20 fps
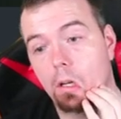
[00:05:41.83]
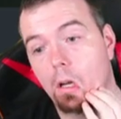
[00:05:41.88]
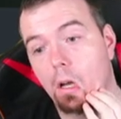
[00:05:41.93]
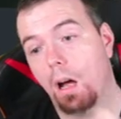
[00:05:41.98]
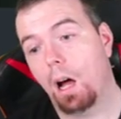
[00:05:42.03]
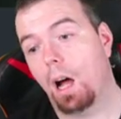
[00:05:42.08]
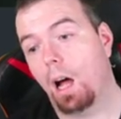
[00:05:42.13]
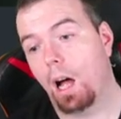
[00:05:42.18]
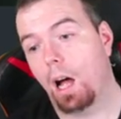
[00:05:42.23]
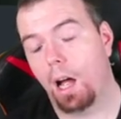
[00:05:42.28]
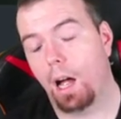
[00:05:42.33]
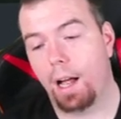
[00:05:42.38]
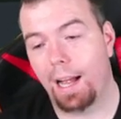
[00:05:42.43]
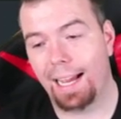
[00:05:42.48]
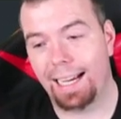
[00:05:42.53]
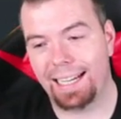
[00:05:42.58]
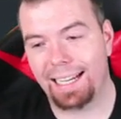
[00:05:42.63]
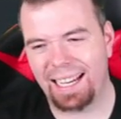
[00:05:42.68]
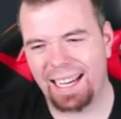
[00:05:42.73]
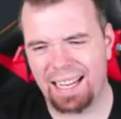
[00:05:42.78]

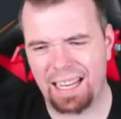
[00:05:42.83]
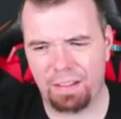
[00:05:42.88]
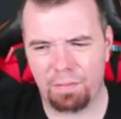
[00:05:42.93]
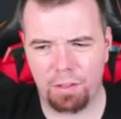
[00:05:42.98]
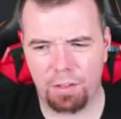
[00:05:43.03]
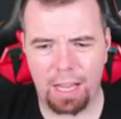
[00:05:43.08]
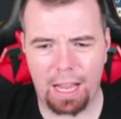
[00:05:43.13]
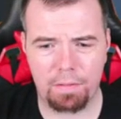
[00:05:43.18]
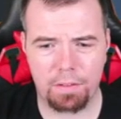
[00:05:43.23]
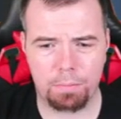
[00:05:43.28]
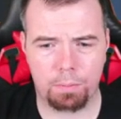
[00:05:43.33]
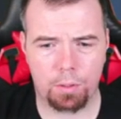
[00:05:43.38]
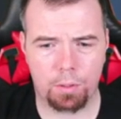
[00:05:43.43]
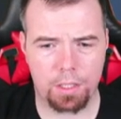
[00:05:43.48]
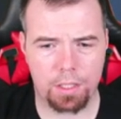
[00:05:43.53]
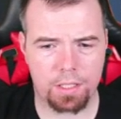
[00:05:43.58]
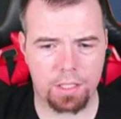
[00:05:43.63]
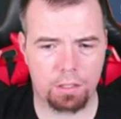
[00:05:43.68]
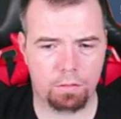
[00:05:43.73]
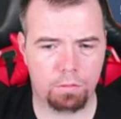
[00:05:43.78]
Again, if you have to put
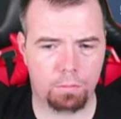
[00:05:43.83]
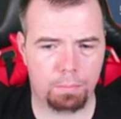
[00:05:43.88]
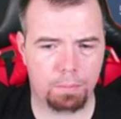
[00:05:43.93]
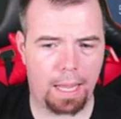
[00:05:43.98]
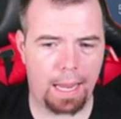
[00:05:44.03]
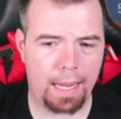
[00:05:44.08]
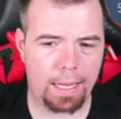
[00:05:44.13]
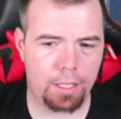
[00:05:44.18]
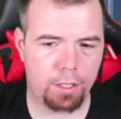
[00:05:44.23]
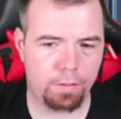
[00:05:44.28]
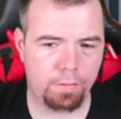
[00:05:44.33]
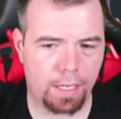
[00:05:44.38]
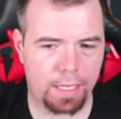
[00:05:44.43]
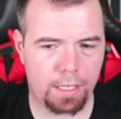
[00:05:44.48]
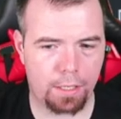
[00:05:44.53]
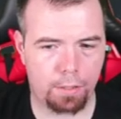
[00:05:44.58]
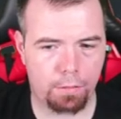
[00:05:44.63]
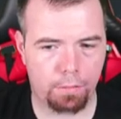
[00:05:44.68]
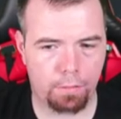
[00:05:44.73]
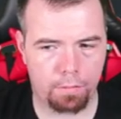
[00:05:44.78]
a silver plane, you've got
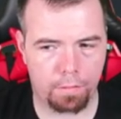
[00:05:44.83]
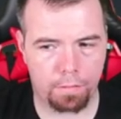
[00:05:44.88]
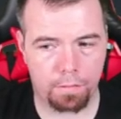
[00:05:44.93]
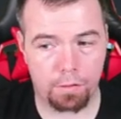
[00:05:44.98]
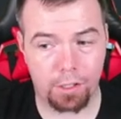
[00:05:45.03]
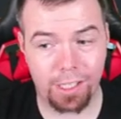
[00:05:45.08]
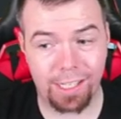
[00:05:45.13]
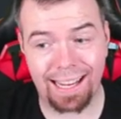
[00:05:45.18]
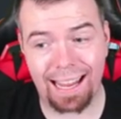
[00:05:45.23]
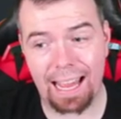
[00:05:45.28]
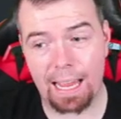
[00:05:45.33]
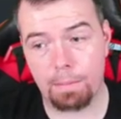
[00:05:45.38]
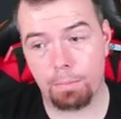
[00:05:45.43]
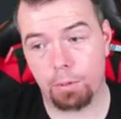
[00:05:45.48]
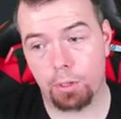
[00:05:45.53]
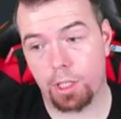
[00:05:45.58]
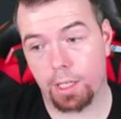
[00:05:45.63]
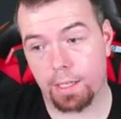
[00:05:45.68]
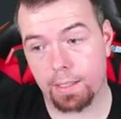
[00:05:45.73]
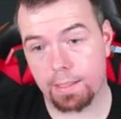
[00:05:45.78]
in another 3K,
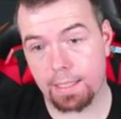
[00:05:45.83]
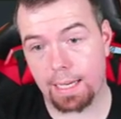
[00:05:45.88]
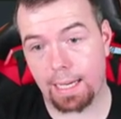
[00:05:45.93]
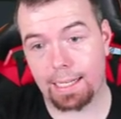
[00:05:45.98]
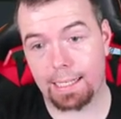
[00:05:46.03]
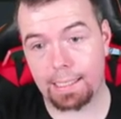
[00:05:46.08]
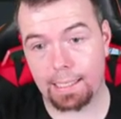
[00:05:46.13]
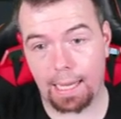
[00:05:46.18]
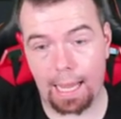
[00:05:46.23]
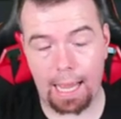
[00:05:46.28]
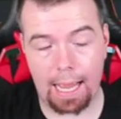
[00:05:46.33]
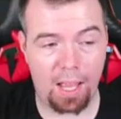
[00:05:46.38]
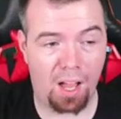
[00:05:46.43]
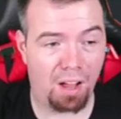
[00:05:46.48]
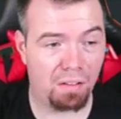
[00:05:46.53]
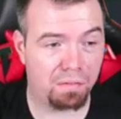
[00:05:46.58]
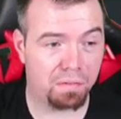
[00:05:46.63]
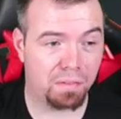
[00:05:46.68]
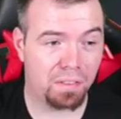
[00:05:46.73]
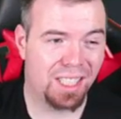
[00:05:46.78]
but you can take a K
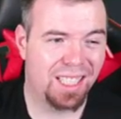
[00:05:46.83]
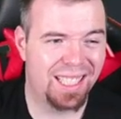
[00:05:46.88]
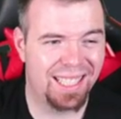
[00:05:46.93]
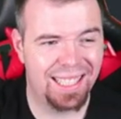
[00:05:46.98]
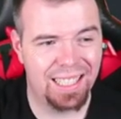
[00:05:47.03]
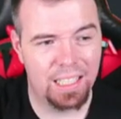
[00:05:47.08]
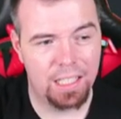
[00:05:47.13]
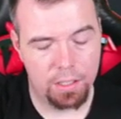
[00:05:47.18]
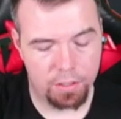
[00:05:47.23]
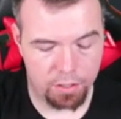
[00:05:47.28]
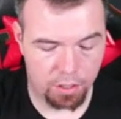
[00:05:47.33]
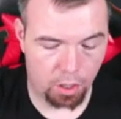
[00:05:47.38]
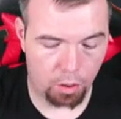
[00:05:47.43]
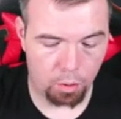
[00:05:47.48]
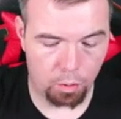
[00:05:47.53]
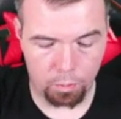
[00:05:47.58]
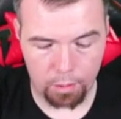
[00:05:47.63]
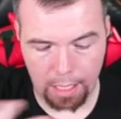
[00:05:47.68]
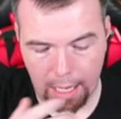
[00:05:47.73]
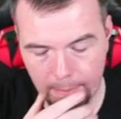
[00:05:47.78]
off.
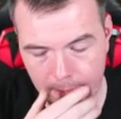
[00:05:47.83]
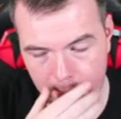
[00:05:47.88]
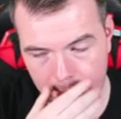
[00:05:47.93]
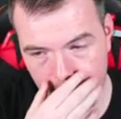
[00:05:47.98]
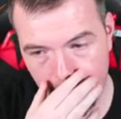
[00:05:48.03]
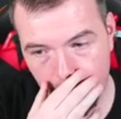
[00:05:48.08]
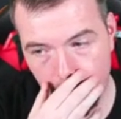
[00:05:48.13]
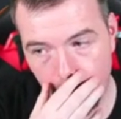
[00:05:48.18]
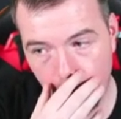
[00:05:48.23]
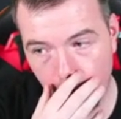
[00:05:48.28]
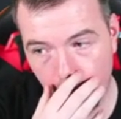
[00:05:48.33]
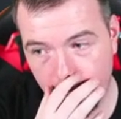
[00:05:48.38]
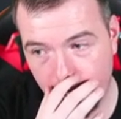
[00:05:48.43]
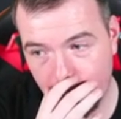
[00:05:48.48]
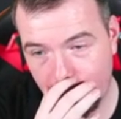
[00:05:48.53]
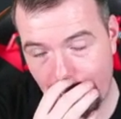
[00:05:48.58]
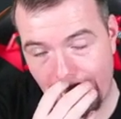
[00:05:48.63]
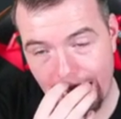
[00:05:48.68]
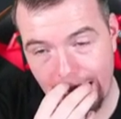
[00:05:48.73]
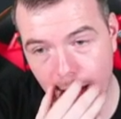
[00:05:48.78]
So, I mean, you're
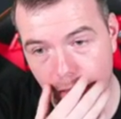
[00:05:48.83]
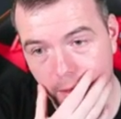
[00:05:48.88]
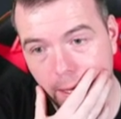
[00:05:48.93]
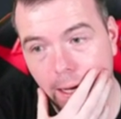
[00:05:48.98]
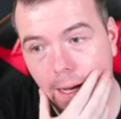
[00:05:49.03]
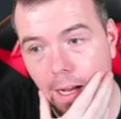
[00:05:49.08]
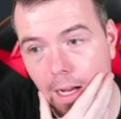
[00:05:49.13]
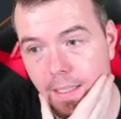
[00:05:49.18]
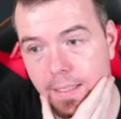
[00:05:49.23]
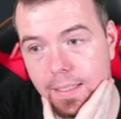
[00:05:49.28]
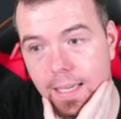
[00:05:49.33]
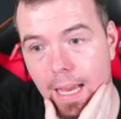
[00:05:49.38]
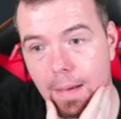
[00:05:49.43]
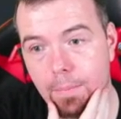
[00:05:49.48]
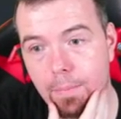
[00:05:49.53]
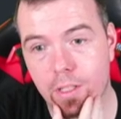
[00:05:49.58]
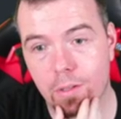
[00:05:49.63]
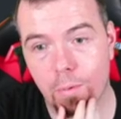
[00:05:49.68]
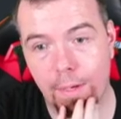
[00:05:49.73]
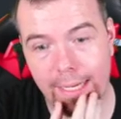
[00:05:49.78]
looking anything, I'd say,
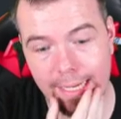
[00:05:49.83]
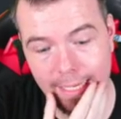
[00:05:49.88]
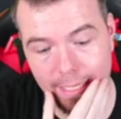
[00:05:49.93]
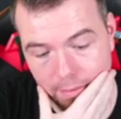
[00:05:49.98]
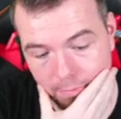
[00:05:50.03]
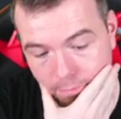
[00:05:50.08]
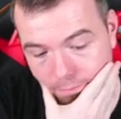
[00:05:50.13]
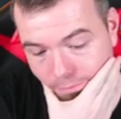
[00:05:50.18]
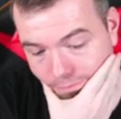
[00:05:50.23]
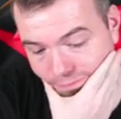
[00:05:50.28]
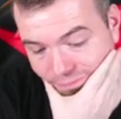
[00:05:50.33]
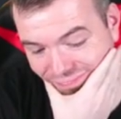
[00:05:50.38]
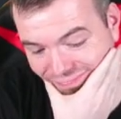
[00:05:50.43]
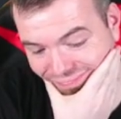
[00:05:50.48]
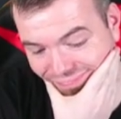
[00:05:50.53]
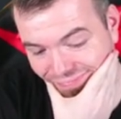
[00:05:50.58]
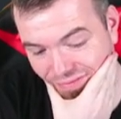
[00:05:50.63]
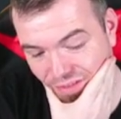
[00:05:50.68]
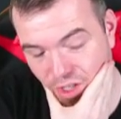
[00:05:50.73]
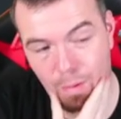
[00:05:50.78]
between
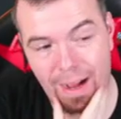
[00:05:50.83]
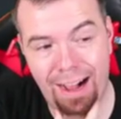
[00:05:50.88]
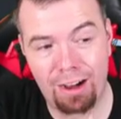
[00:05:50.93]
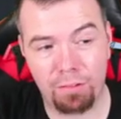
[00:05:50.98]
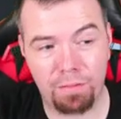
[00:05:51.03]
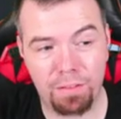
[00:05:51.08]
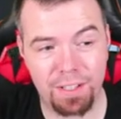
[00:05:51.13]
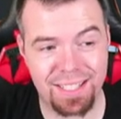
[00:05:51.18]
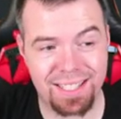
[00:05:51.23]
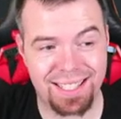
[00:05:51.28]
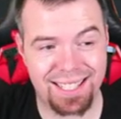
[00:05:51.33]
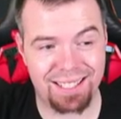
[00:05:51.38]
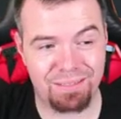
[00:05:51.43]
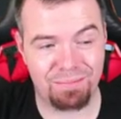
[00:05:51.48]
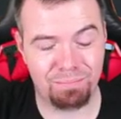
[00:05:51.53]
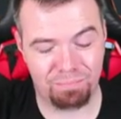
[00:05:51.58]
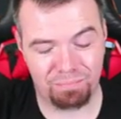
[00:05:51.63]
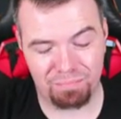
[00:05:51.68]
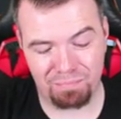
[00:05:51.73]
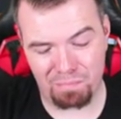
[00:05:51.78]
12
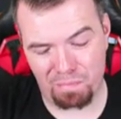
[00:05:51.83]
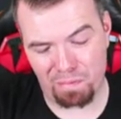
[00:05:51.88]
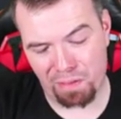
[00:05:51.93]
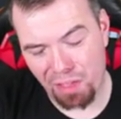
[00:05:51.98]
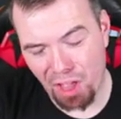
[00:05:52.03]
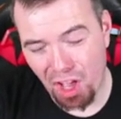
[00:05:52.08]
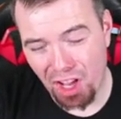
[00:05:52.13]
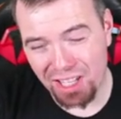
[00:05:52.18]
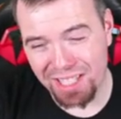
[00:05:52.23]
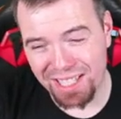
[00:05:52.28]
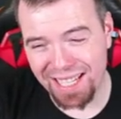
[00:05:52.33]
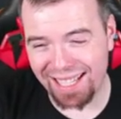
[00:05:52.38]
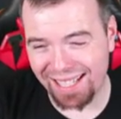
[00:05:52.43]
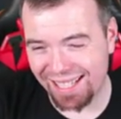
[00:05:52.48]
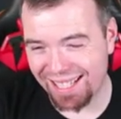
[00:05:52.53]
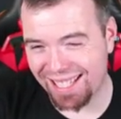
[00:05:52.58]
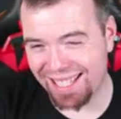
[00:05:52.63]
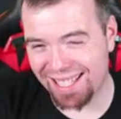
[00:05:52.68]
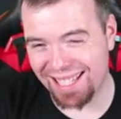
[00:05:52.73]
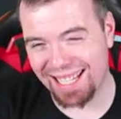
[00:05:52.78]
and 13
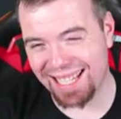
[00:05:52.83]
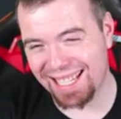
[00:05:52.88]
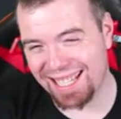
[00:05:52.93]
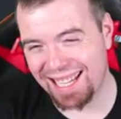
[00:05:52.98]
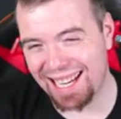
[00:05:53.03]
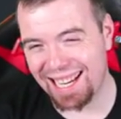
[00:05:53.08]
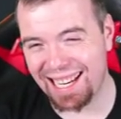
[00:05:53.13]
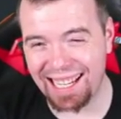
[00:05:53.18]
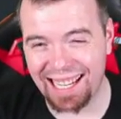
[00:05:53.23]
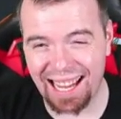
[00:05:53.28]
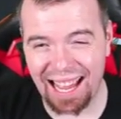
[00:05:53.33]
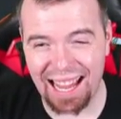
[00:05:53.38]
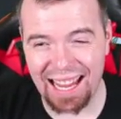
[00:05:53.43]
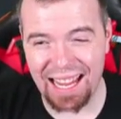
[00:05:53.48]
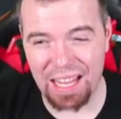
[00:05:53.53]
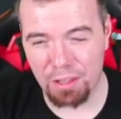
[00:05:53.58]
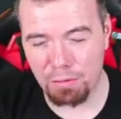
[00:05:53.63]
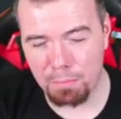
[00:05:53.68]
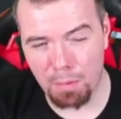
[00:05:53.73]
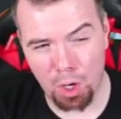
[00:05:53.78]
and 16K
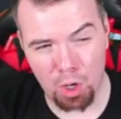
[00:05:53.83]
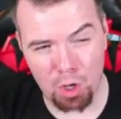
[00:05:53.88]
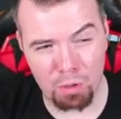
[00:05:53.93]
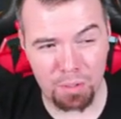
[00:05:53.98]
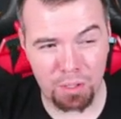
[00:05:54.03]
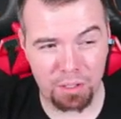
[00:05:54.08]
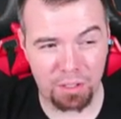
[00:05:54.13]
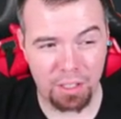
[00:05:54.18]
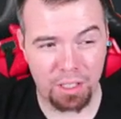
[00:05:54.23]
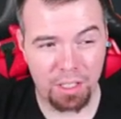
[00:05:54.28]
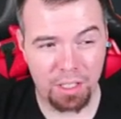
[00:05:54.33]
at the moment